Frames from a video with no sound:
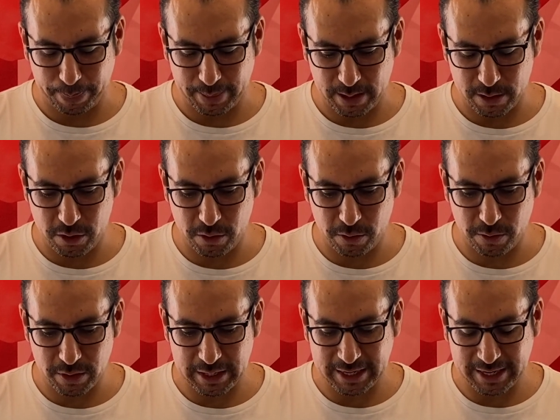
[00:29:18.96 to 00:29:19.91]

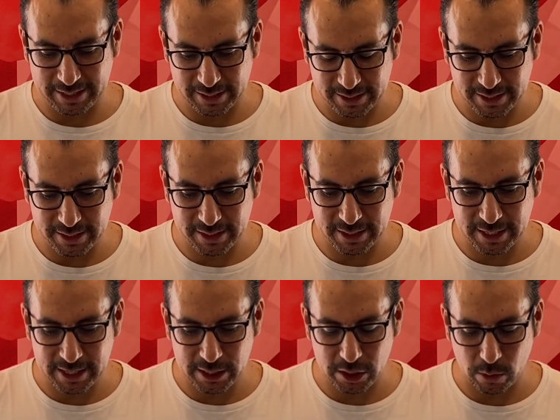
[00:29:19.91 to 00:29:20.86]
your
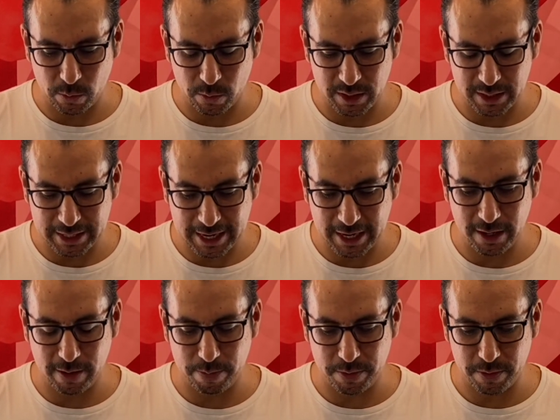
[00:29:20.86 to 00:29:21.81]
consistent,
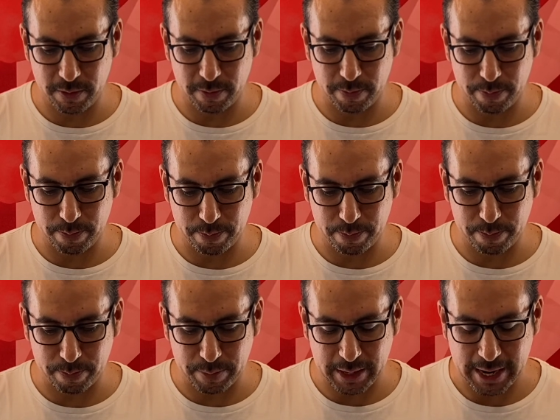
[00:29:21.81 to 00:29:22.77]
reliable,
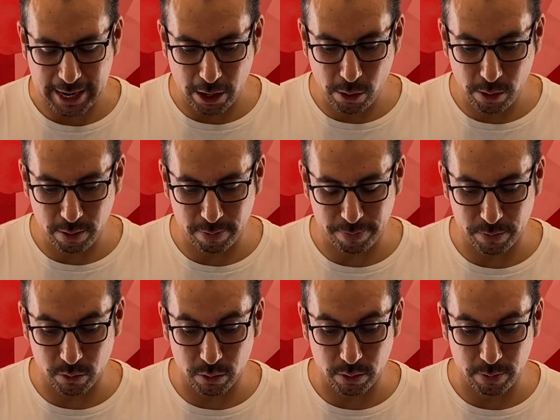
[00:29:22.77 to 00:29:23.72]

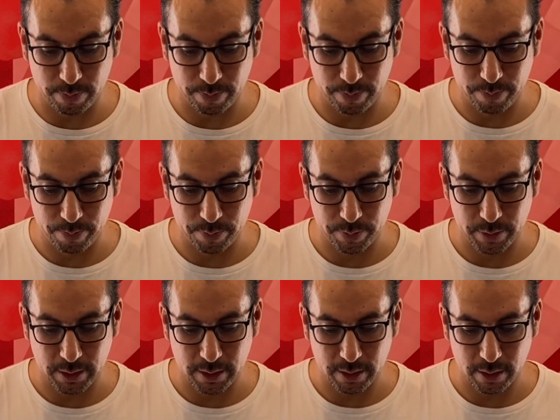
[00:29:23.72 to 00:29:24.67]
powerful
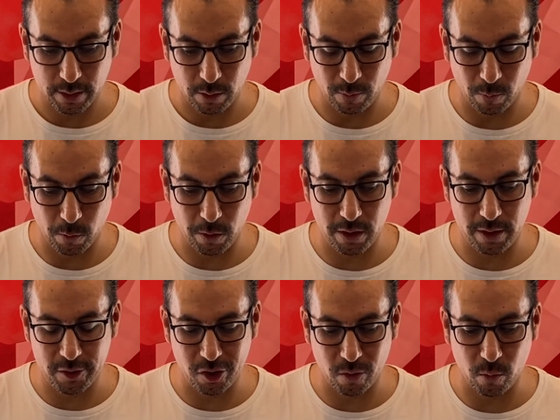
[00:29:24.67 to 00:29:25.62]

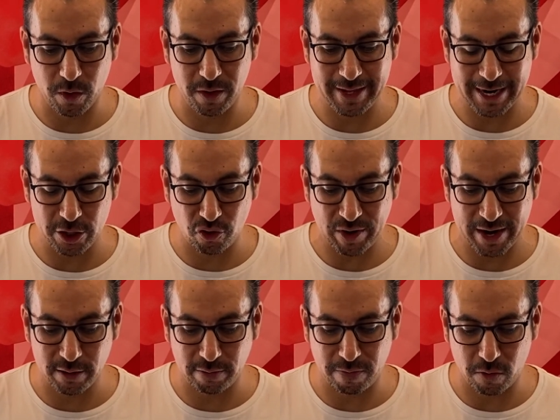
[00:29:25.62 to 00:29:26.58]
word, your word that
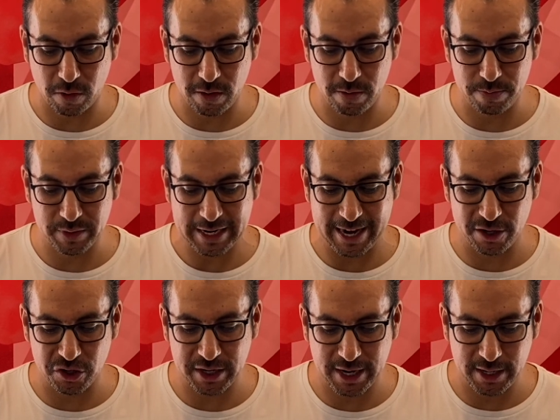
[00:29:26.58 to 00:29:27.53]
transforms and
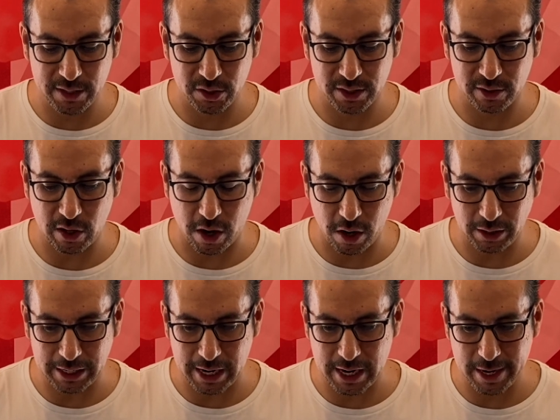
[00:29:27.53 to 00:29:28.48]
changes our
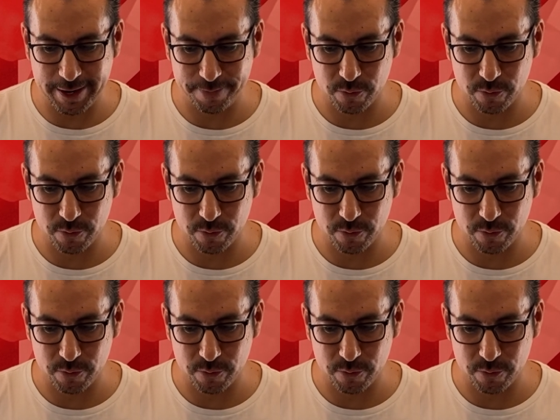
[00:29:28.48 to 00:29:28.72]
lives.